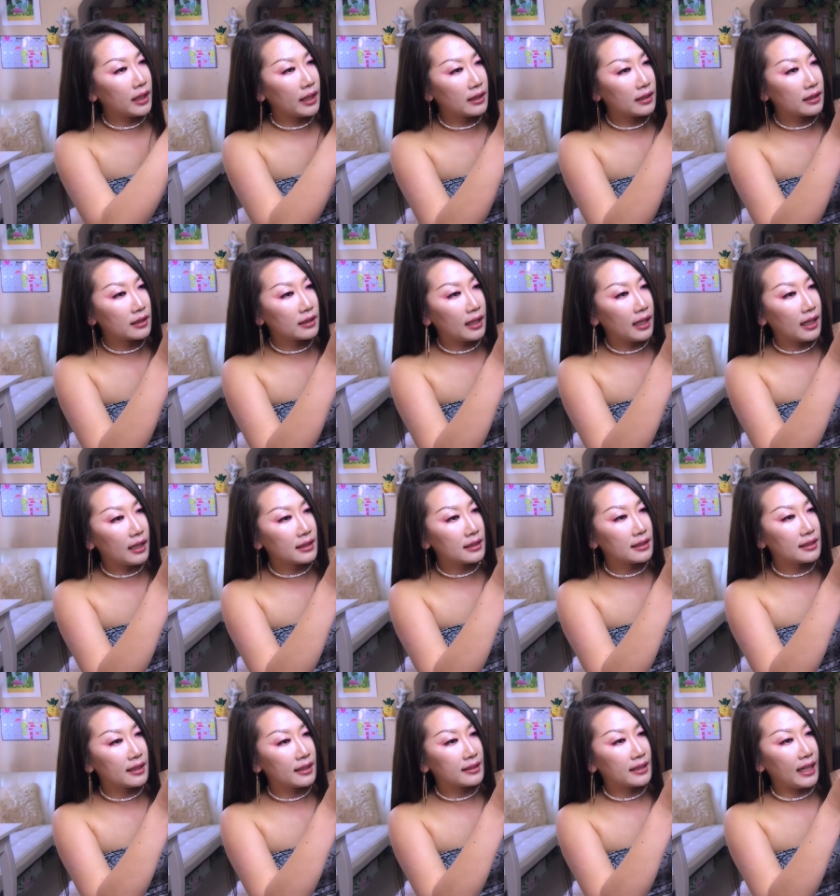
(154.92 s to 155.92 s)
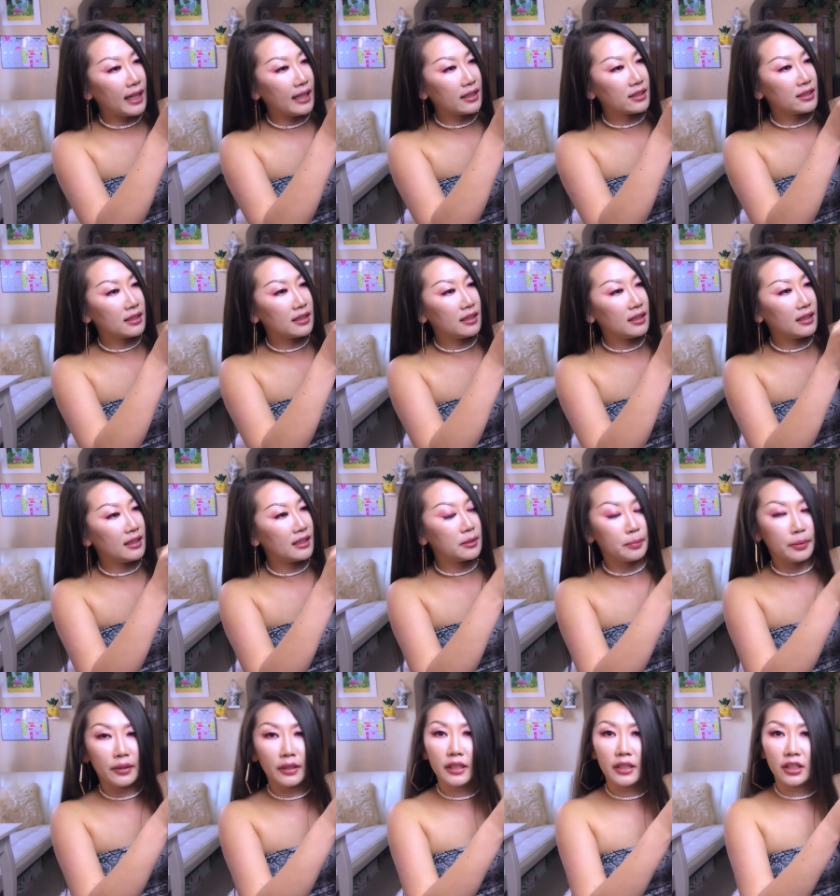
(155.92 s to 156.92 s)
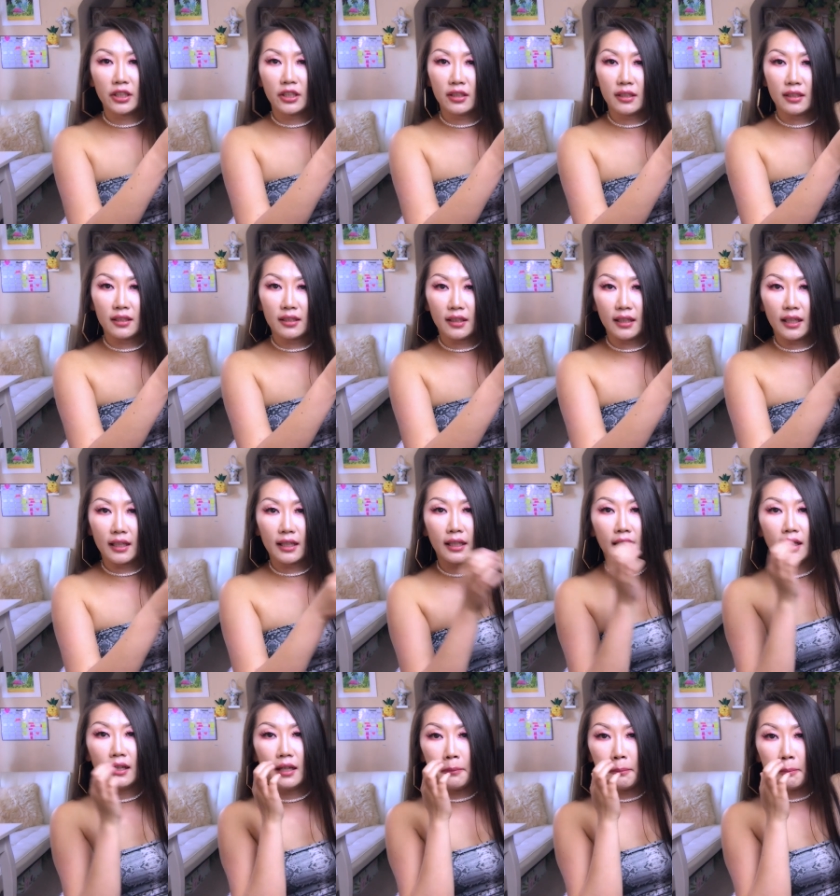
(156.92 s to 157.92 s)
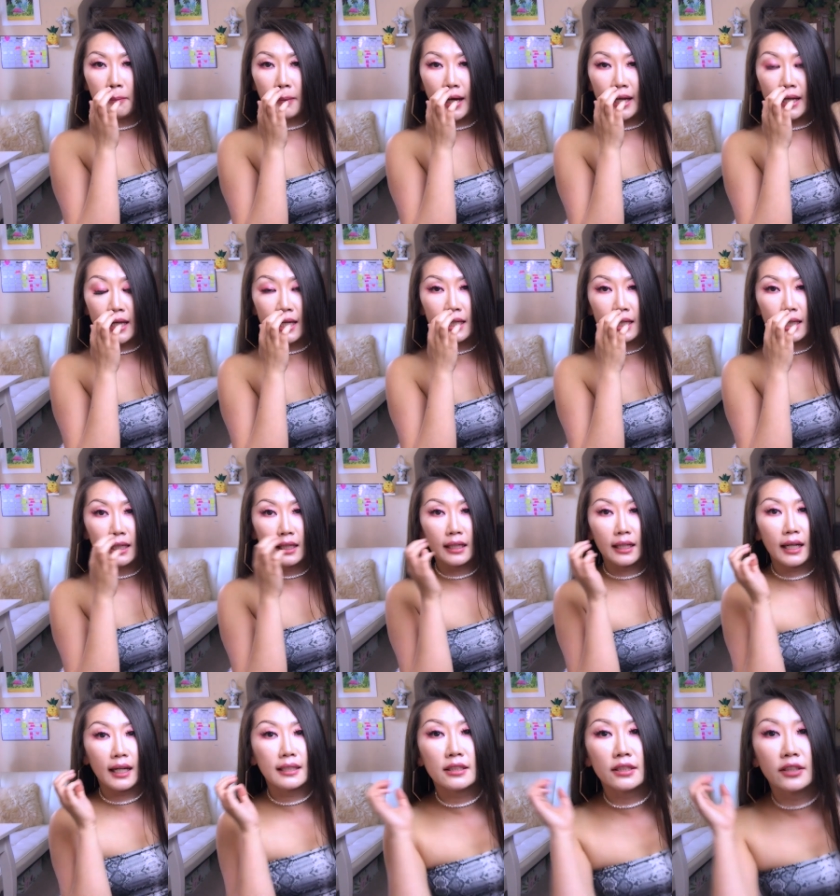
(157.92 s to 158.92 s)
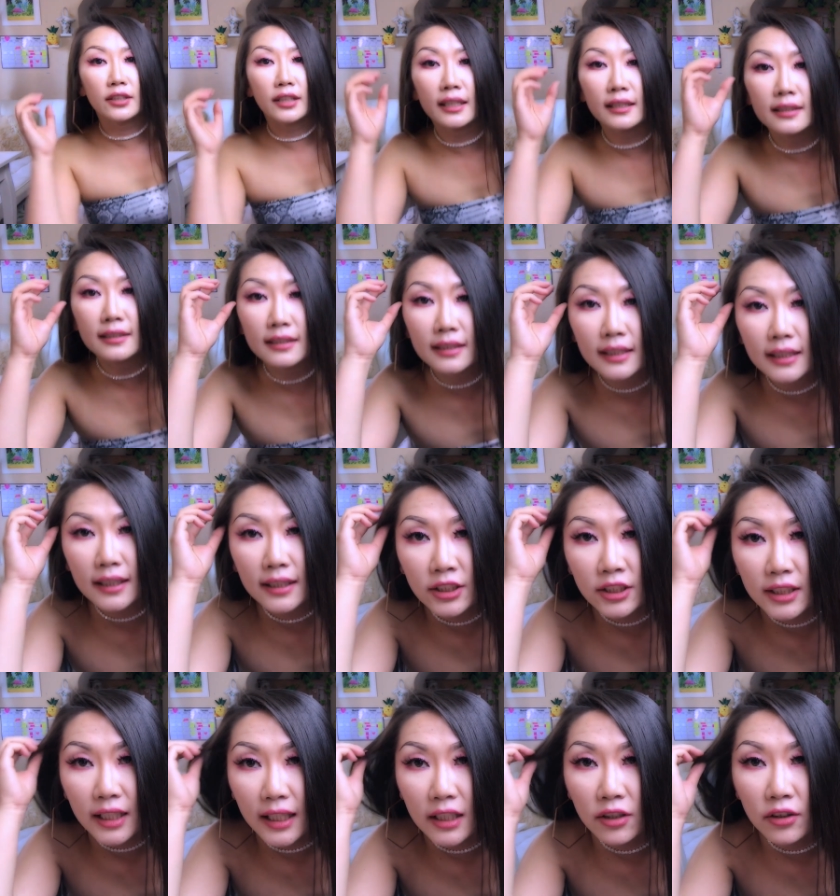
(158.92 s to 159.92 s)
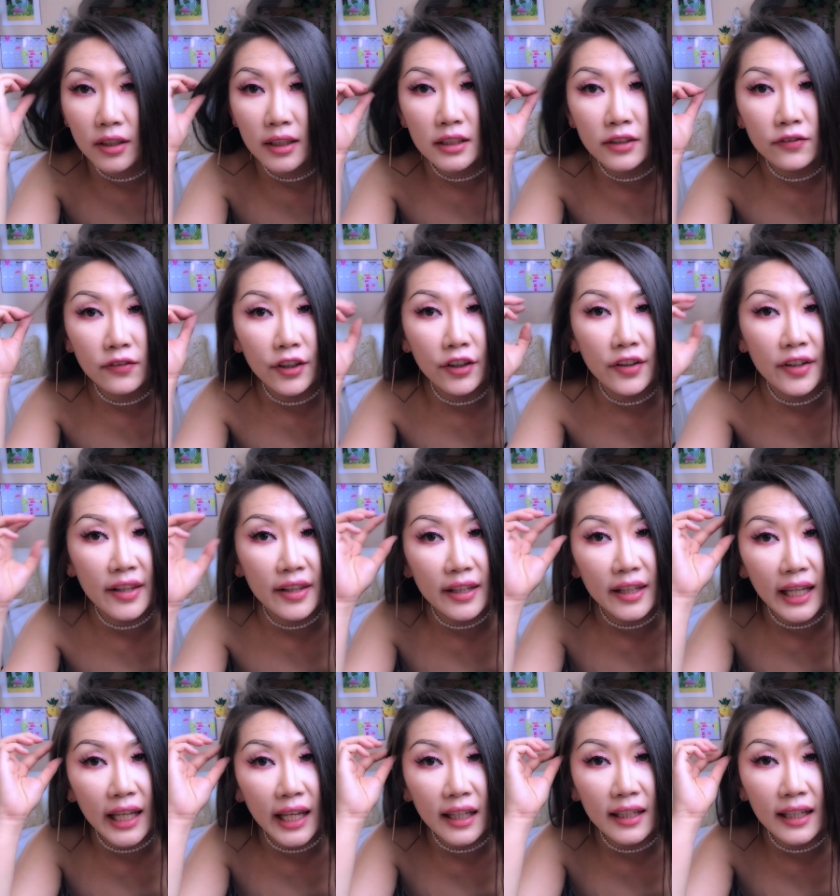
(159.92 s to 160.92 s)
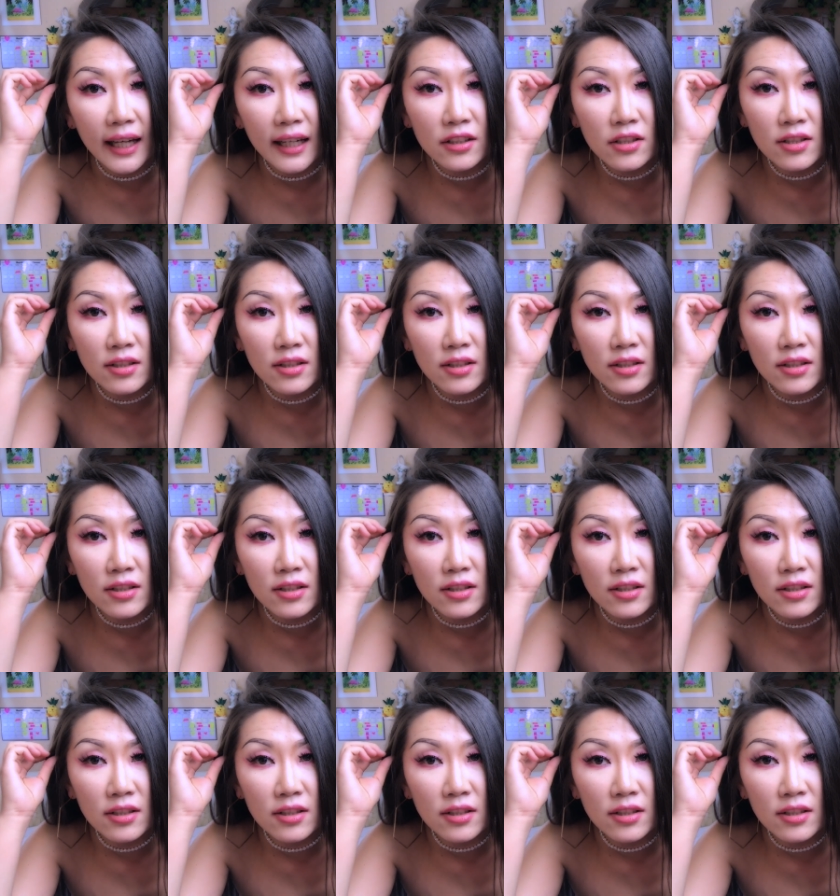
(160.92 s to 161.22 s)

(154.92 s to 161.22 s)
I touch the texture, it's pretty good. Like my hair, as you can see in general, is very thin and